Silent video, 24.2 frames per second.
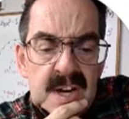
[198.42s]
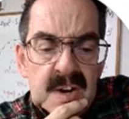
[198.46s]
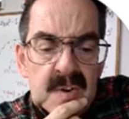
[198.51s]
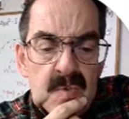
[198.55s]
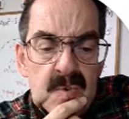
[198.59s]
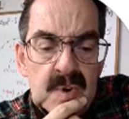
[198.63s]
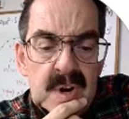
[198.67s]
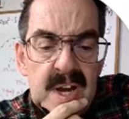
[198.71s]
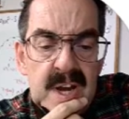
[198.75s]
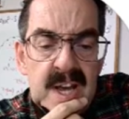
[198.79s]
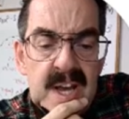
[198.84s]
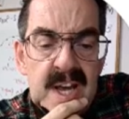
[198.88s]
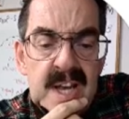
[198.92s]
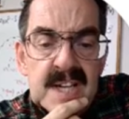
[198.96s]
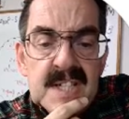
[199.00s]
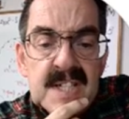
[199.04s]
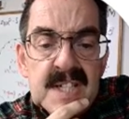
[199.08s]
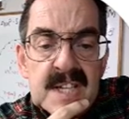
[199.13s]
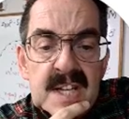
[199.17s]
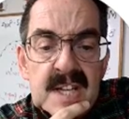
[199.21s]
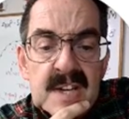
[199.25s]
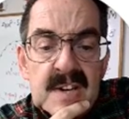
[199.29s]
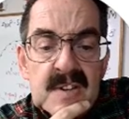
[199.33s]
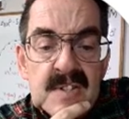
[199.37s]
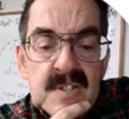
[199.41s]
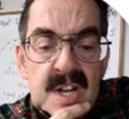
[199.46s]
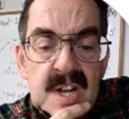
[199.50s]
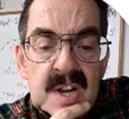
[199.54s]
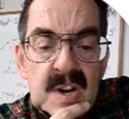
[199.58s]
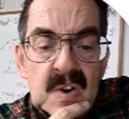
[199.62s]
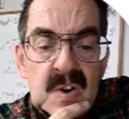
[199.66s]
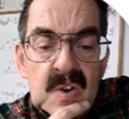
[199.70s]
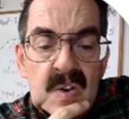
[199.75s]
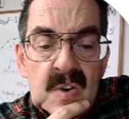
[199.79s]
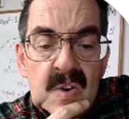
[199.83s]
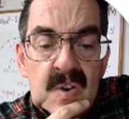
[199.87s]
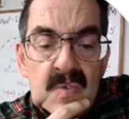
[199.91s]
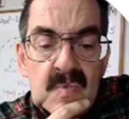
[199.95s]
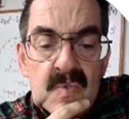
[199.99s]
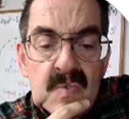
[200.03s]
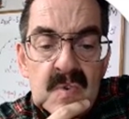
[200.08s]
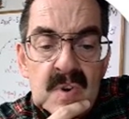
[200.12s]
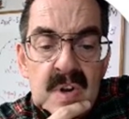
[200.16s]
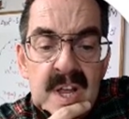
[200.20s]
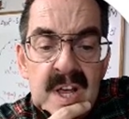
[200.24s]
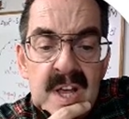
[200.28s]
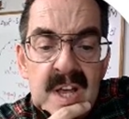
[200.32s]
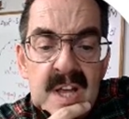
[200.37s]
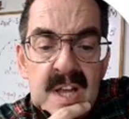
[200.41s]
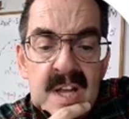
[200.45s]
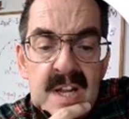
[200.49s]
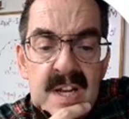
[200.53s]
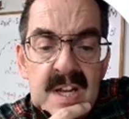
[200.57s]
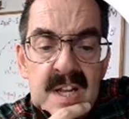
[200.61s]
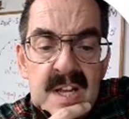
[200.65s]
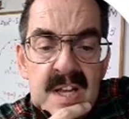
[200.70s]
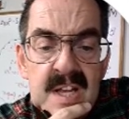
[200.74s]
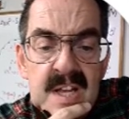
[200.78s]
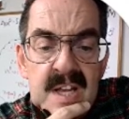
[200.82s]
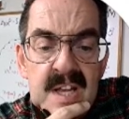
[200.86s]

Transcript: a ray. See, there's an arrow on one end.